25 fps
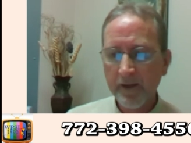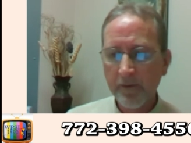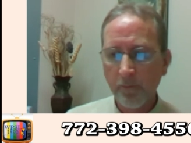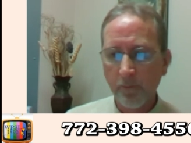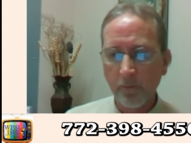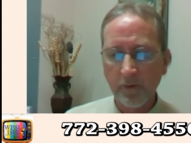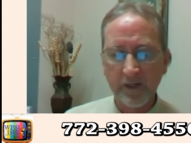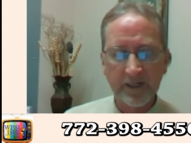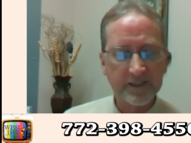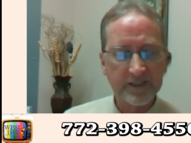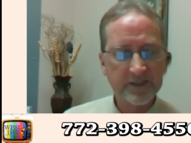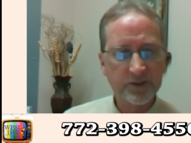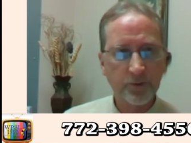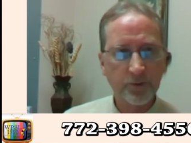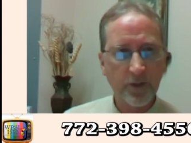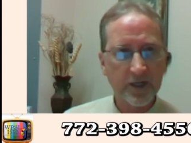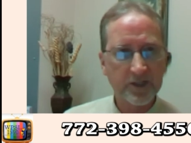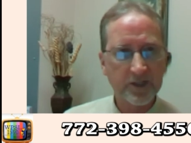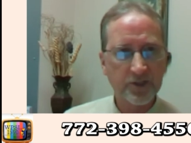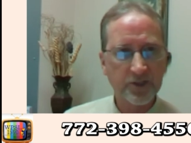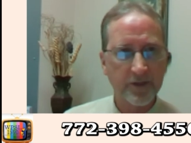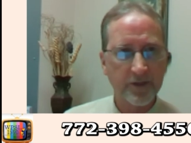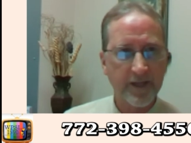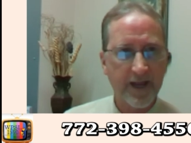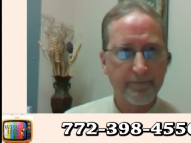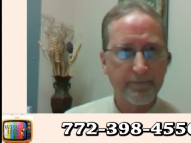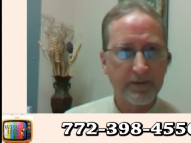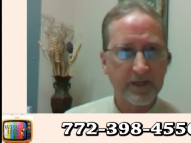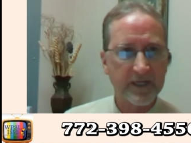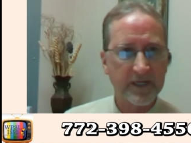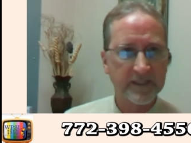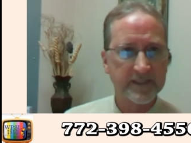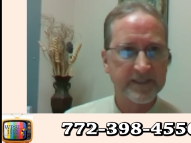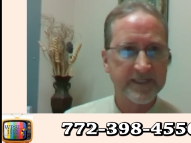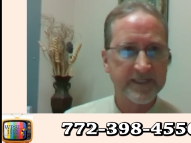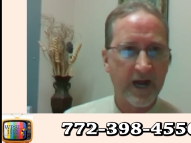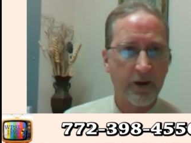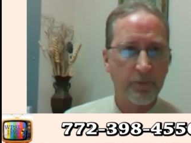restructure that
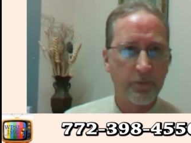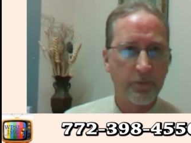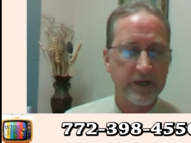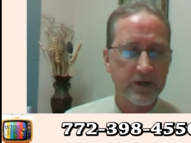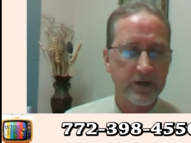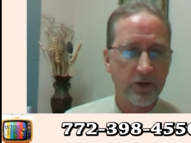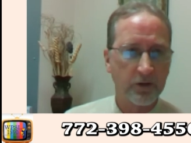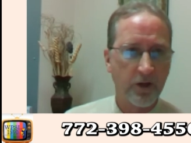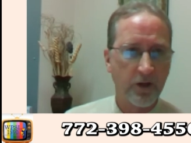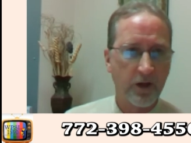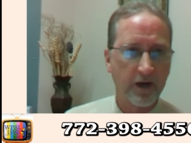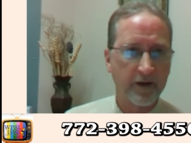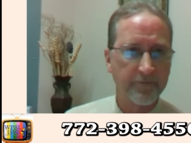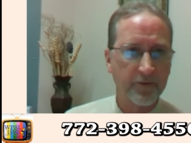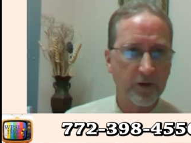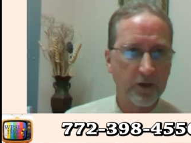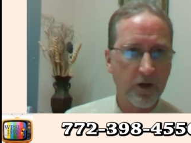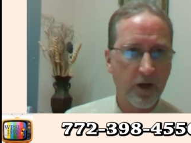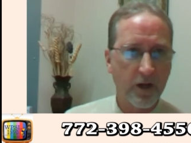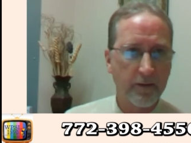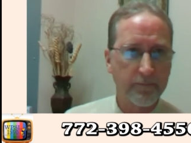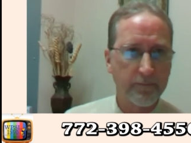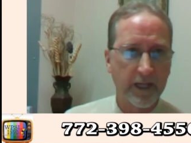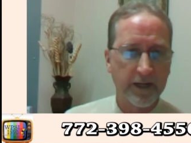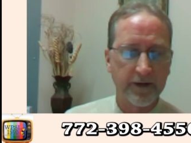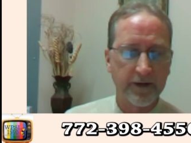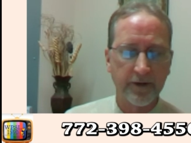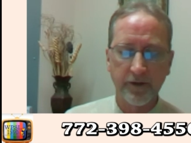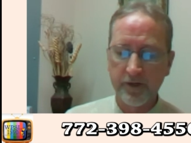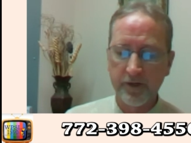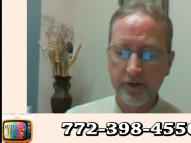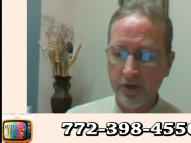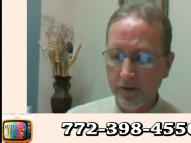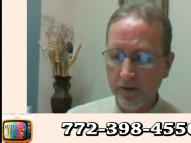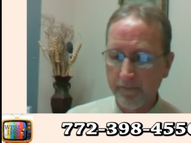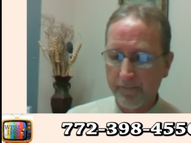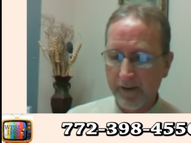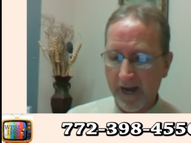because now we no longer have a gallbladder.
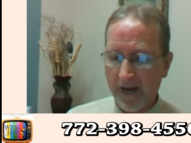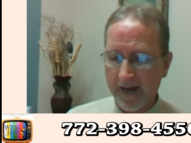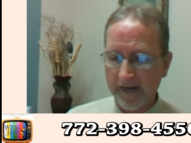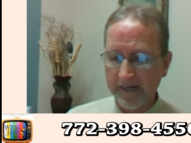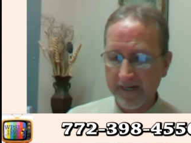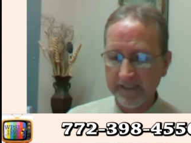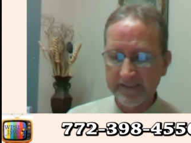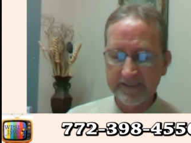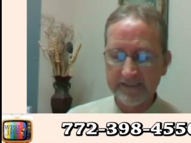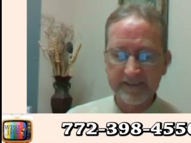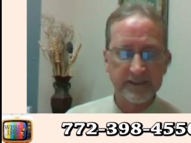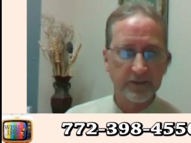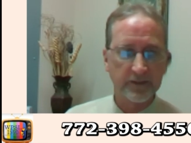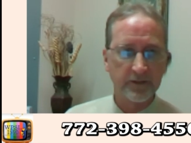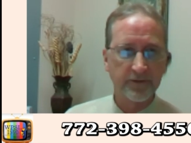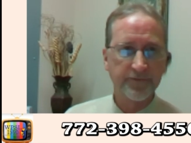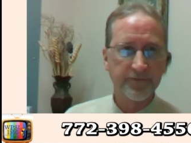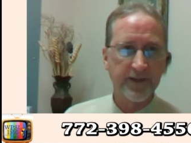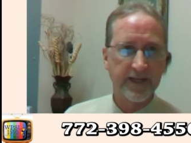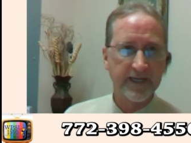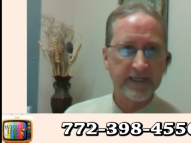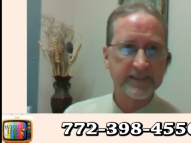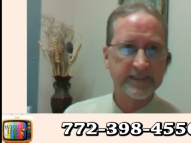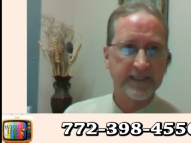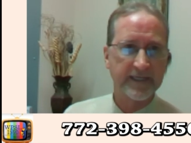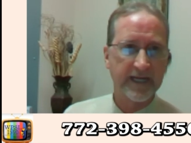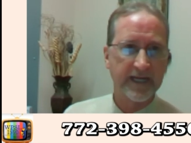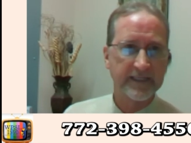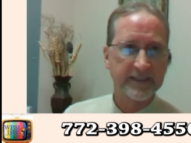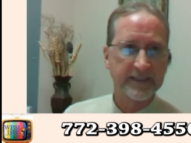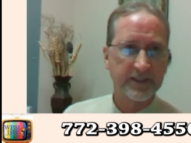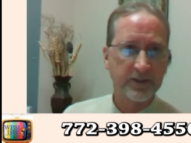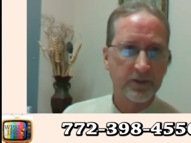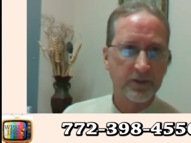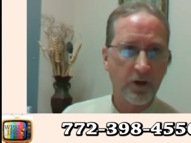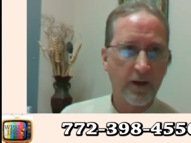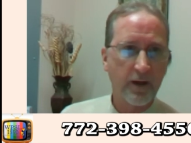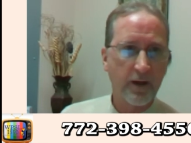Your body still thinks it has a
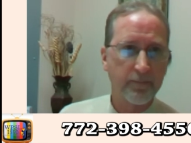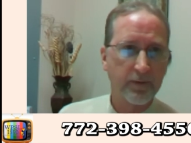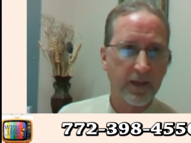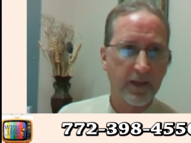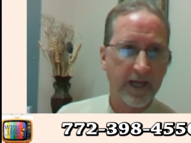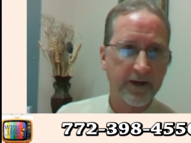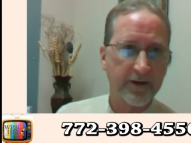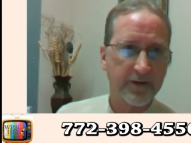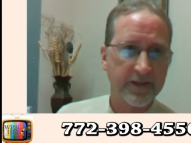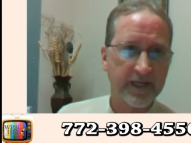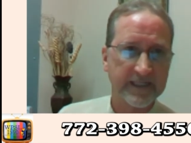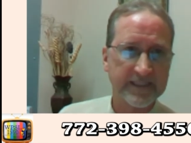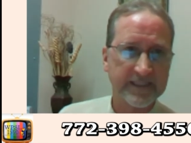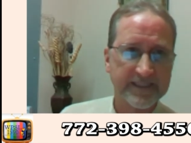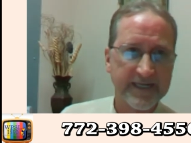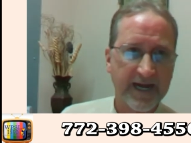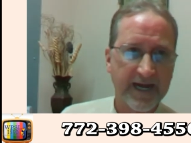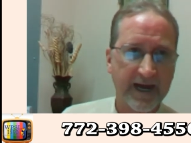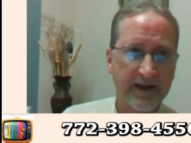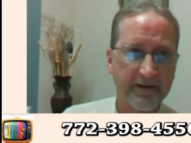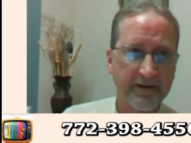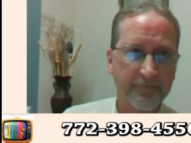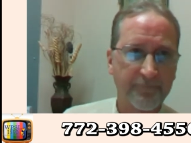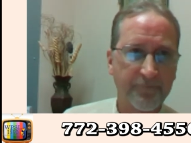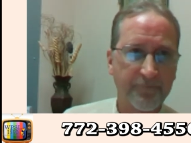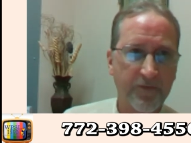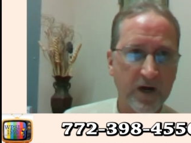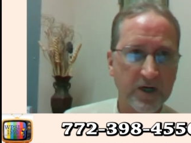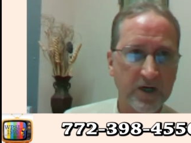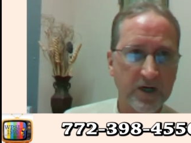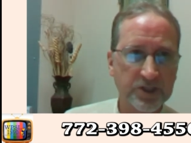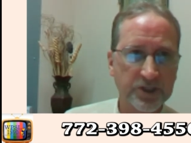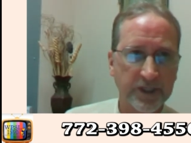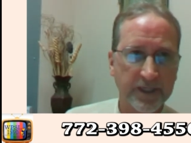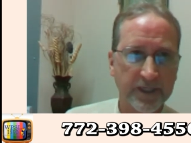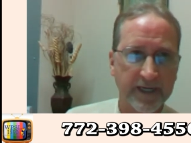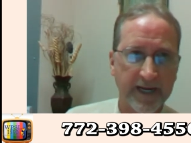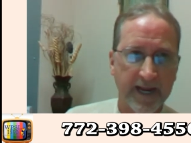gallbladder that's not
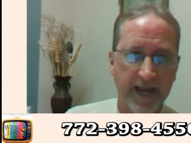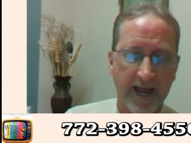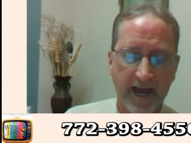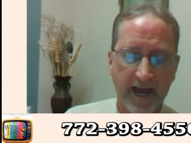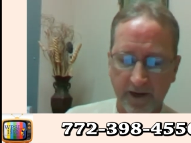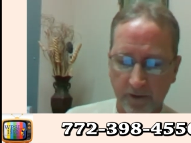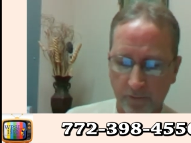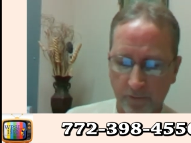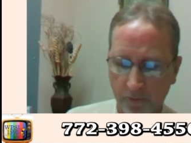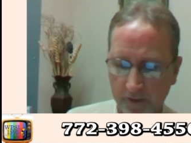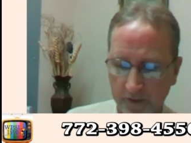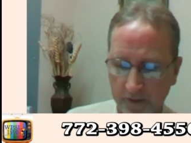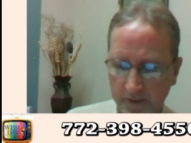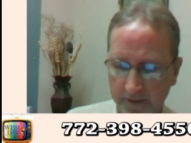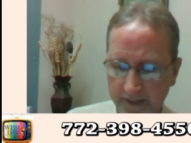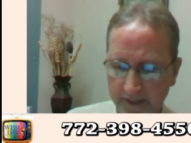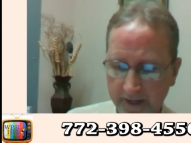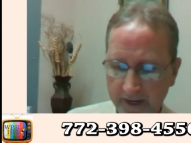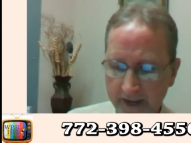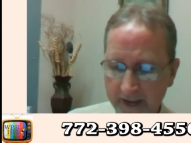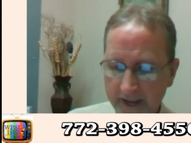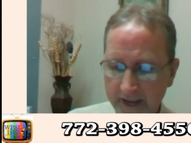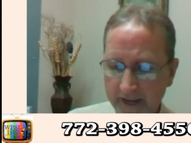functioning adequately.